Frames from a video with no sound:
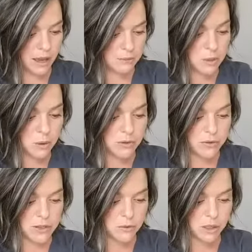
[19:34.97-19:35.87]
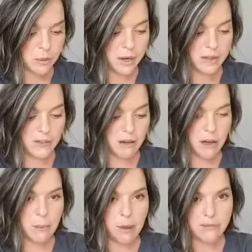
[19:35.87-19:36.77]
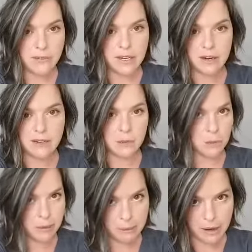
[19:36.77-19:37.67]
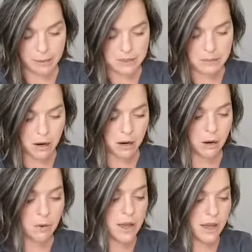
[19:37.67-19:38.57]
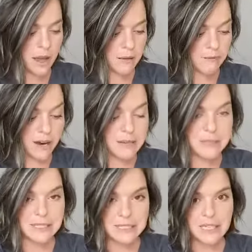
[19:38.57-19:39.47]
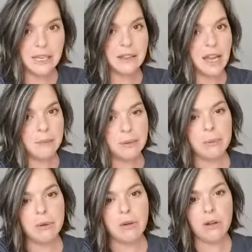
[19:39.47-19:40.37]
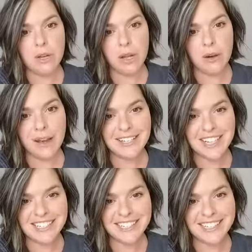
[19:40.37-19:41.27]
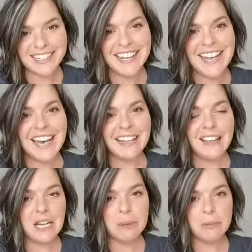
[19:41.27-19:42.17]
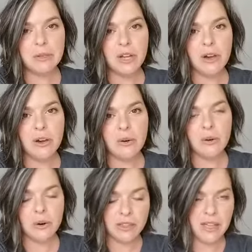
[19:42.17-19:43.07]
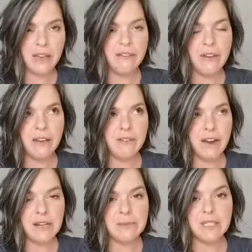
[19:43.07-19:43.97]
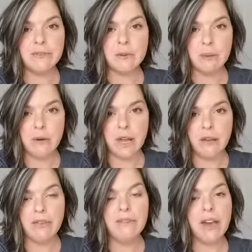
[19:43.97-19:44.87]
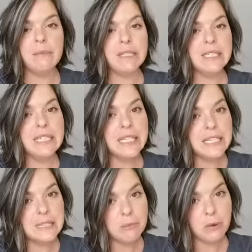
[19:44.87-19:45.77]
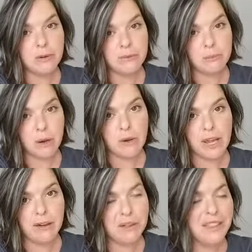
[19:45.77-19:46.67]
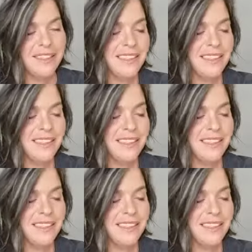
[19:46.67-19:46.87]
Two other things really quick, and then I'll hop off of here and then we'll pick back up tomorrow. Vitamin D. A lot of people know, hi Jessica, a lot of people know or think of vitamin D for bone health. And vitamin D is important for bone health.